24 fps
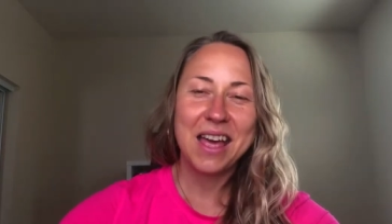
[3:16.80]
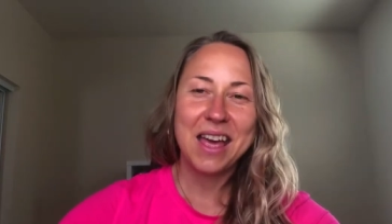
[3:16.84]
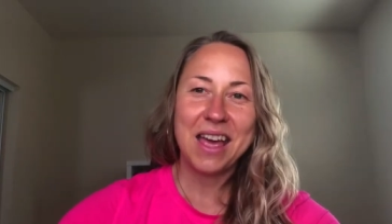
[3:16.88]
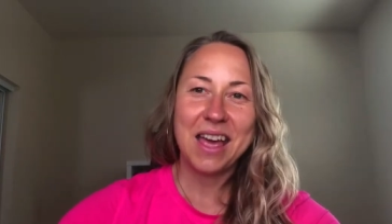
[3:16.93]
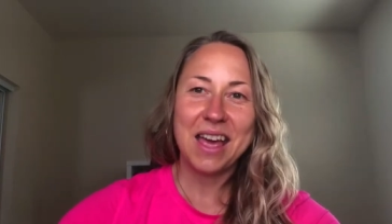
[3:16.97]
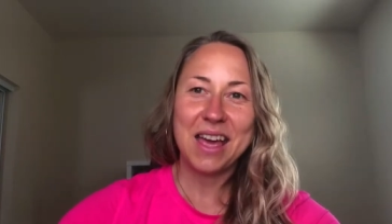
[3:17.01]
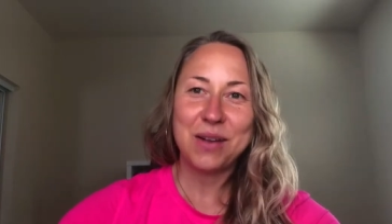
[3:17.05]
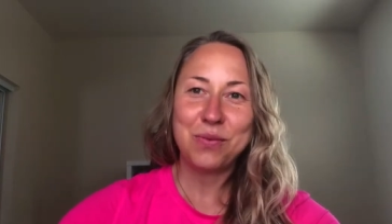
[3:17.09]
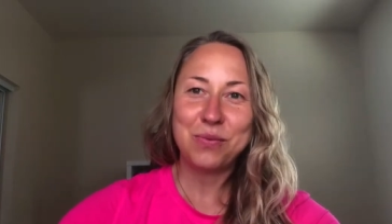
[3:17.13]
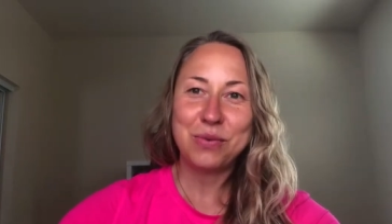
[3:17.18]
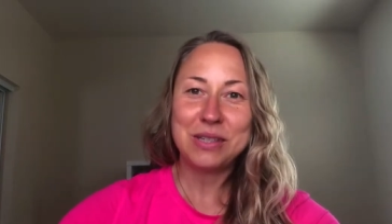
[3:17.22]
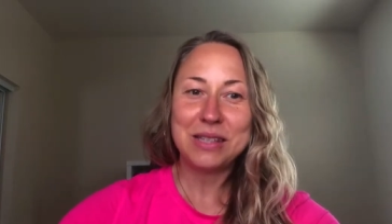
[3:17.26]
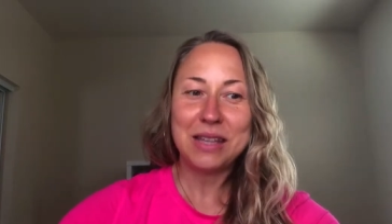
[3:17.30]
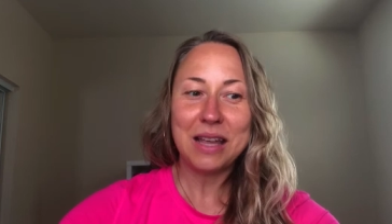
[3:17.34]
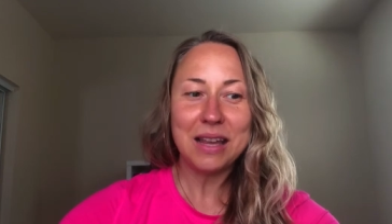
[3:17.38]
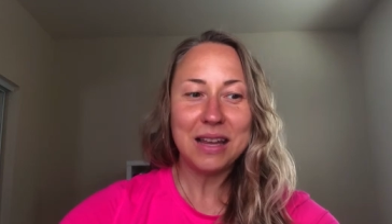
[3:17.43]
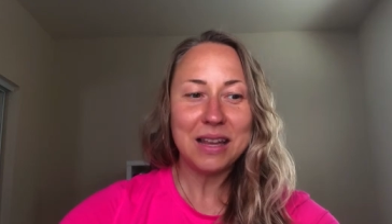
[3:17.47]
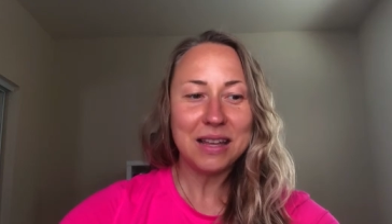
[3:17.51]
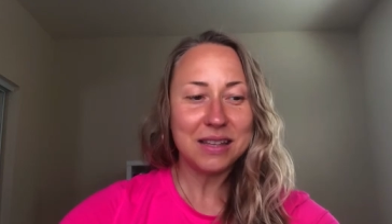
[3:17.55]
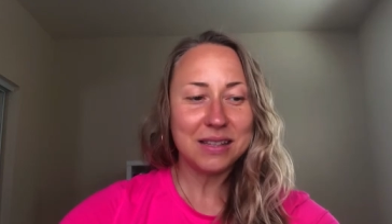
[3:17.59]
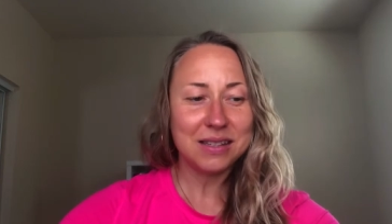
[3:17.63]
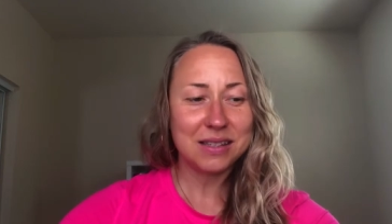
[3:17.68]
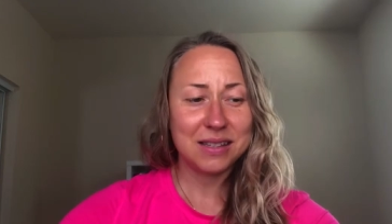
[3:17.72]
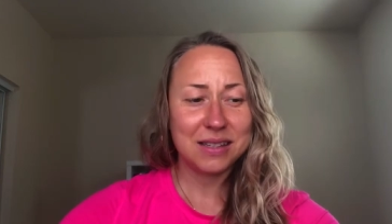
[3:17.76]
And we
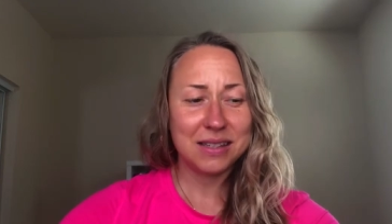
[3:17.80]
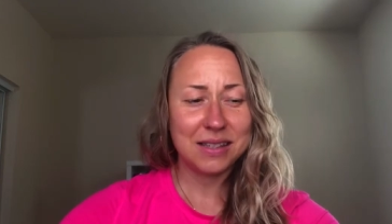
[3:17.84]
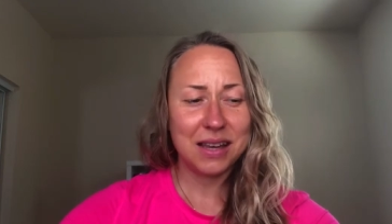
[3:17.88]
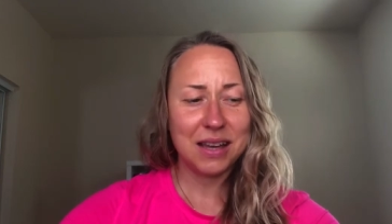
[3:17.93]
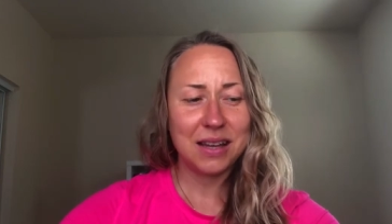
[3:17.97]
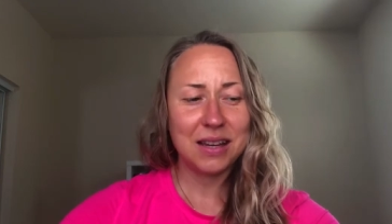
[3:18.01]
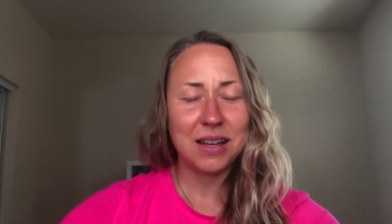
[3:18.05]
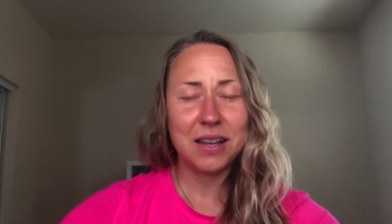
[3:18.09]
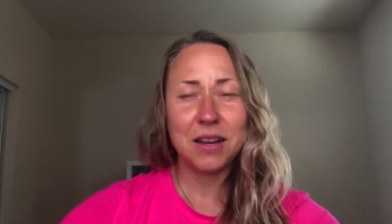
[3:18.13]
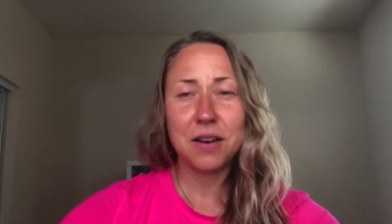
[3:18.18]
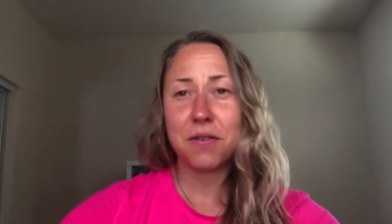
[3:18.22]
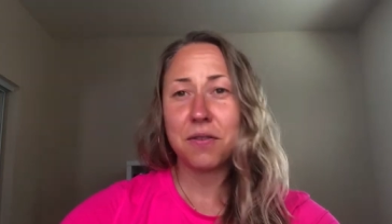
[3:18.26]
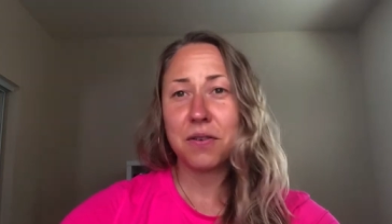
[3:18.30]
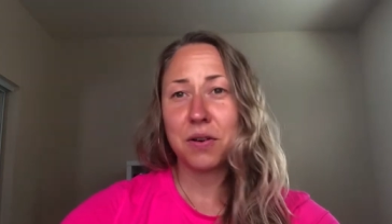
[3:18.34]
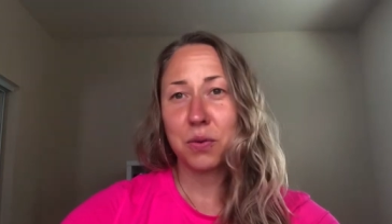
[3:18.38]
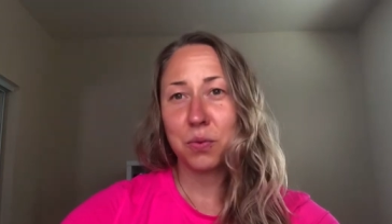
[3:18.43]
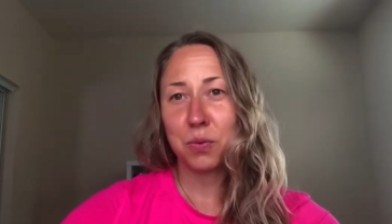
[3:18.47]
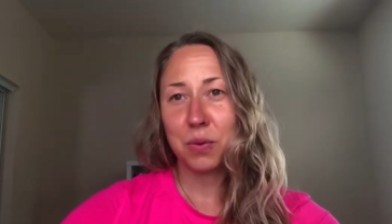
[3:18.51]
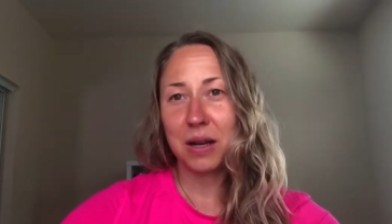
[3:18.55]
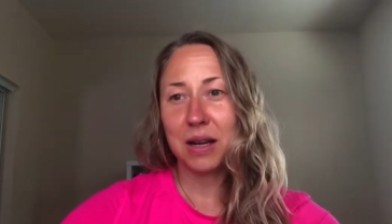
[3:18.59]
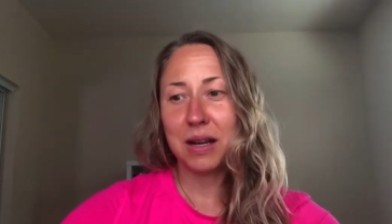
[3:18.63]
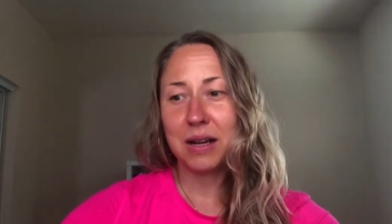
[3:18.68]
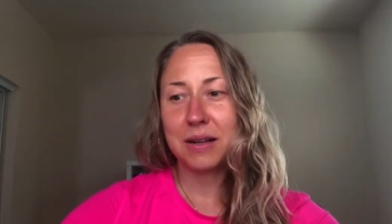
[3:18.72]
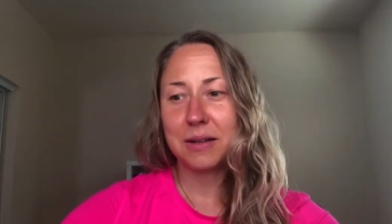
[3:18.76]
stayed, stayed here for a
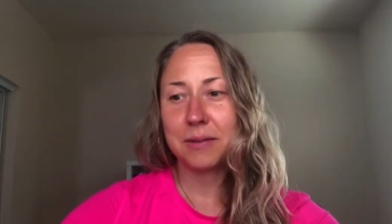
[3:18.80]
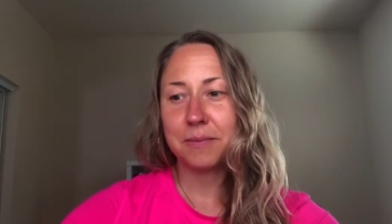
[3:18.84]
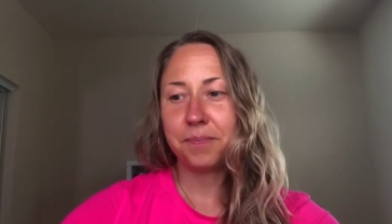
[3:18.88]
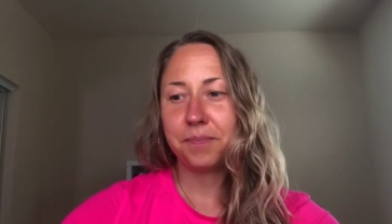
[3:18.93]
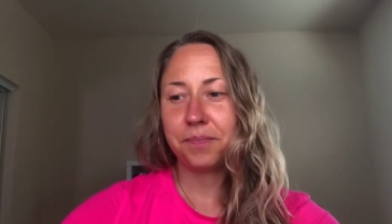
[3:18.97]
week,